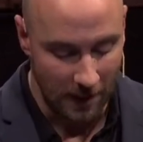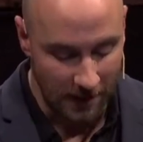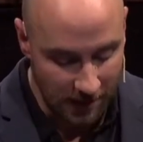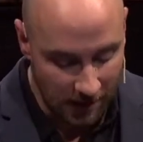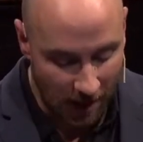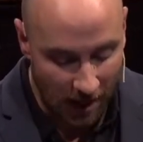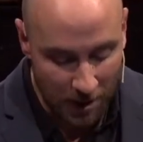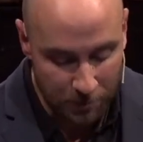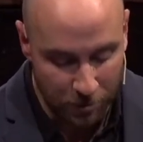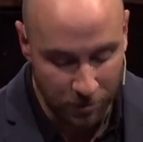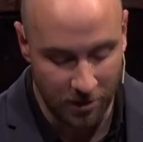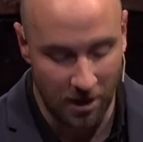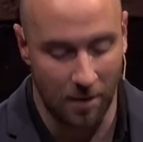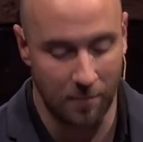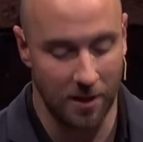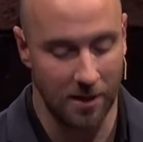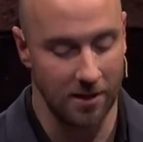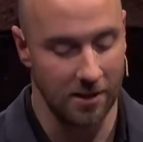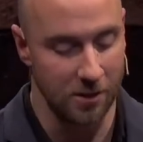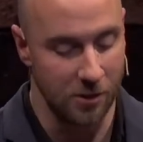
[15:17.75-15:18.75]
God
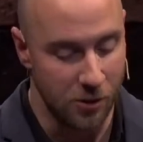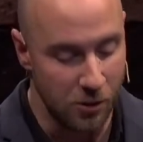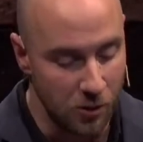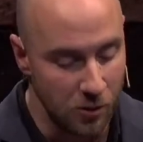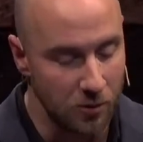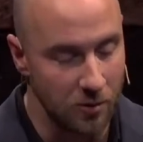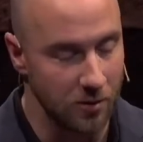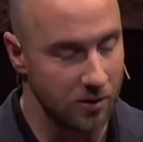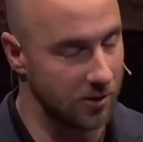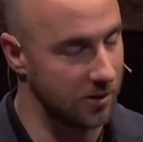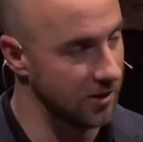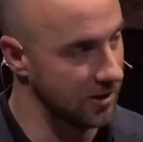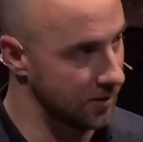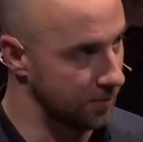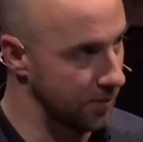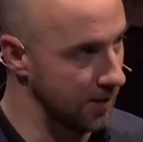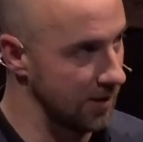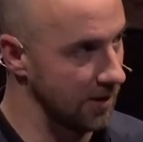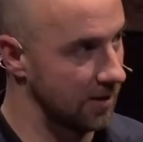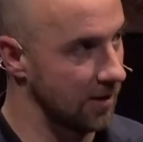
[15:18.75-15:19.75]
predominantly chooses to
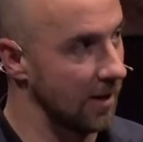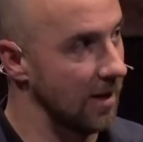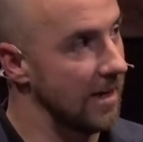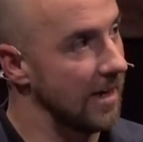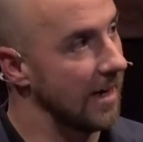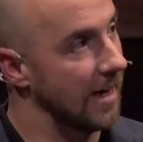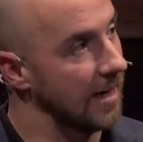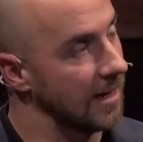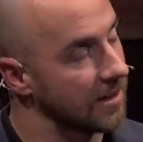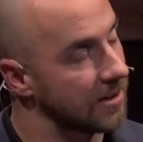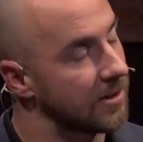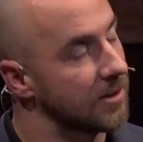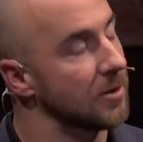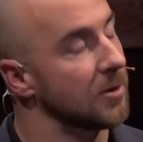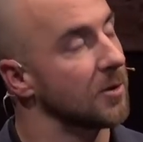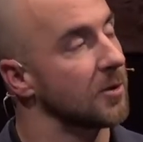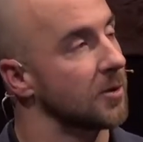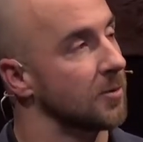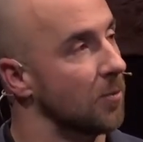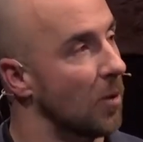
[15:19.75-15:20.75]
speak in a
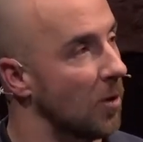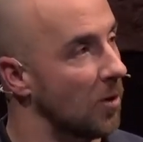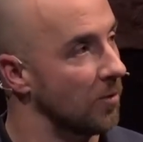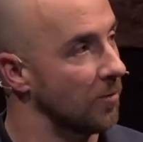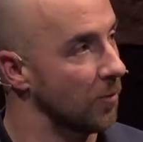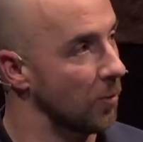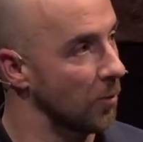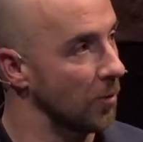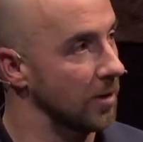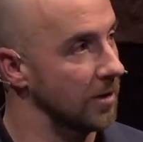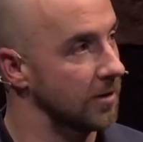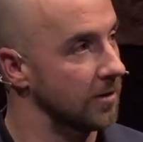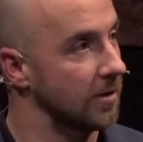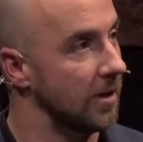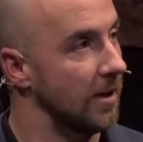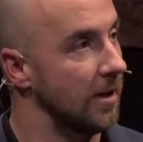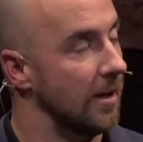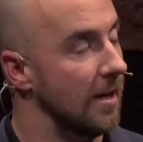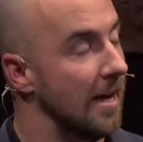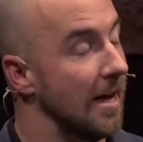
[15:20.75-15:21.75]
still small voice
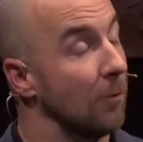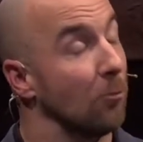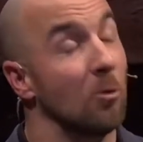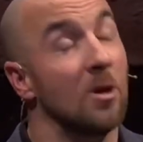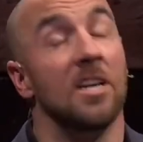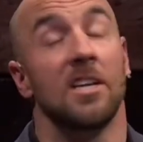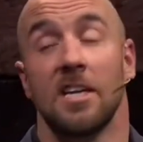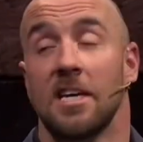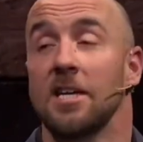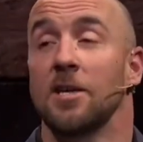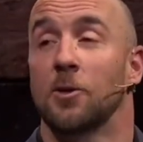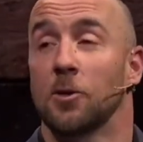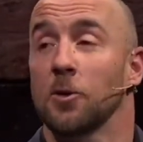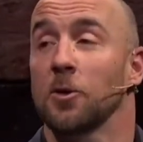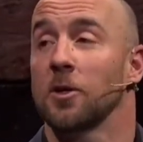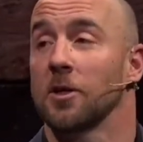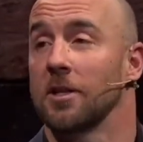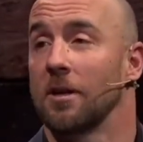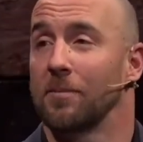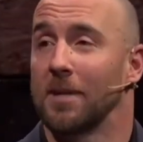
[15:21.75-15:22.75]
when he
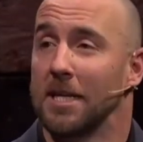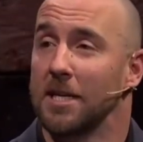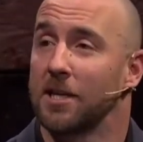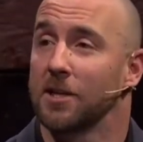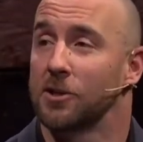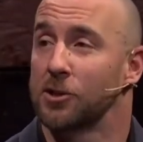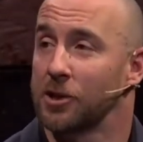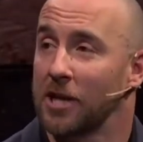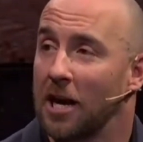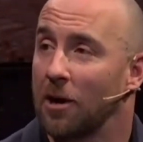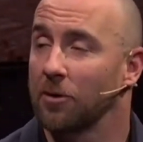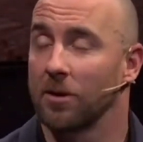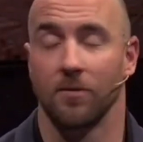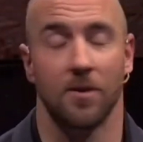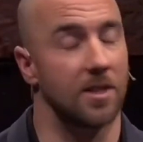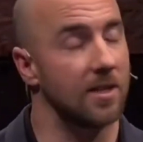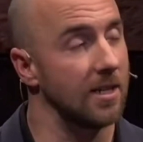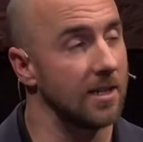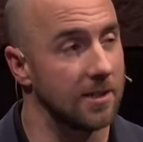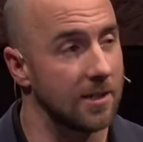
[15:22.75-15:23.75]
could. I mean, he could shout
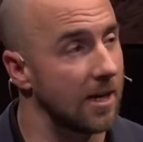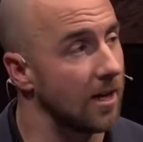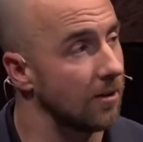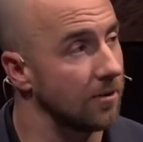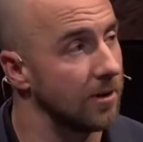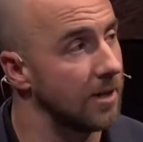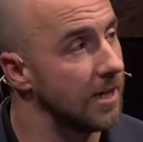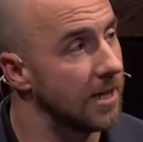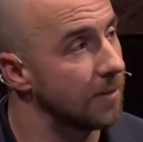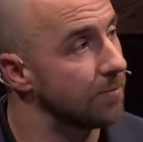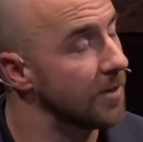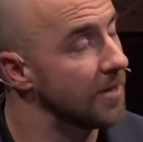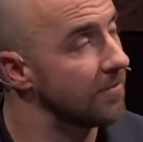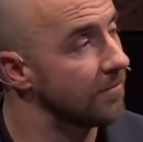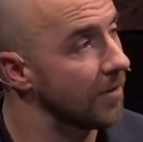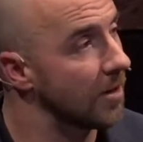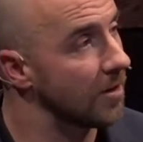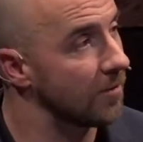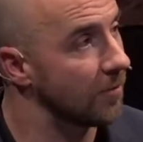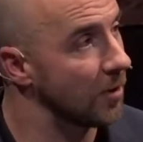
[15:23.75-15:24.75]
everything down and he could be
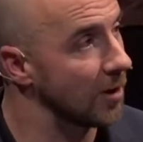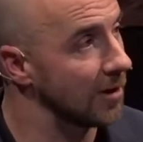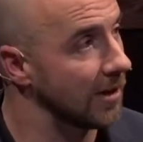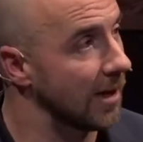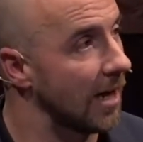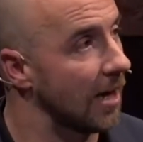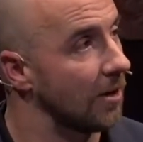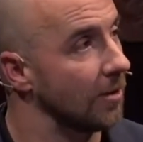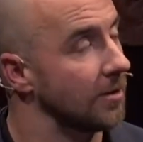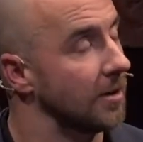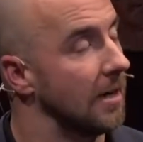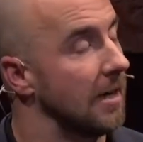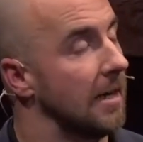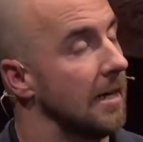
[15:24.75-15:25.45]
very, very loud.